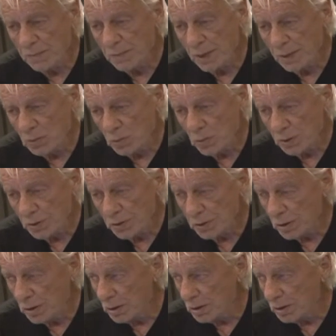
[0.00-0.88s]

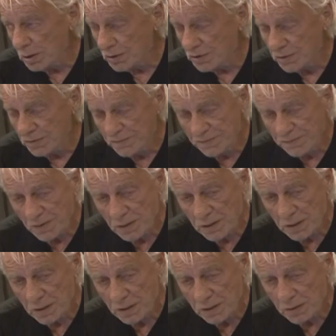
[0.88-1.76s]
a
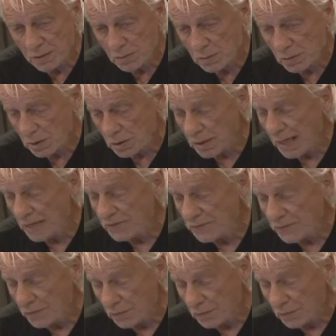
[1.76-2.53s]
symphonic or a classical